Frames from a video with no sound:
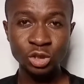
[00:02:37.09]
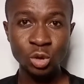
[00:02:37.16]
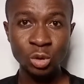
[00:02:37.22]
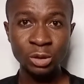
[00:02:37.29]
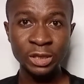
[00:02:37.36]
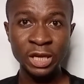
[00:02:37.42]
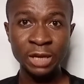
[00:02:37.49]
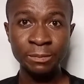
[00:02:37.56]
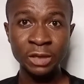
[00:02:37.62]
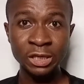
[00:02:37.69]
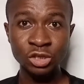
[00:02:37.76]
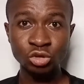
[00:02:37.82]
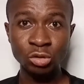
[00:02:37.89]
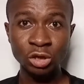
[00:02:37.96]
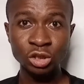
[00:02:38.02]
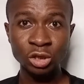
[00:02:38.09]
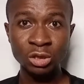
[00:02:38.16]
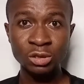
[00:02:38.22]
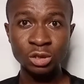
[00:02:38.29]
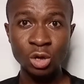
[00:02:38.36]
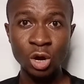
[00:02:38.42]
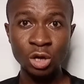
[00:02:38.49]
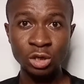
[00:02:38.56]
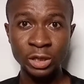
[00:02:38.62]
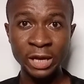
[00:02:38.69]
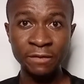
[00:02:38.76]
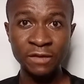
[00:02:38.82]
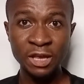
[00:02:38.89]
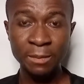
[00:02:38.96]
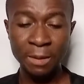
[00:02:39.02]
told him the instructions God
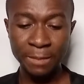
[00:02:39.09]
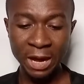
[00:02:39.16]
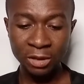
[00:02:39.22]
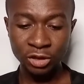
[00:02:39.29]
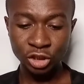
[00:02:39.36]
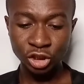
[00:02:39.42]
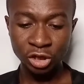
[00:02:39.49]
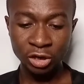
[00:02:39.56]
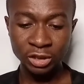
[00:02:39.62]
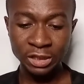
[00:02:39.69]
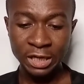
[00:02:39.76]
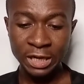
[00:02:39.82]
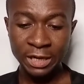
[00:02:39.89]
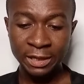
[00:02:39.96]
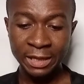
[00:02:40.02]
gave him about the church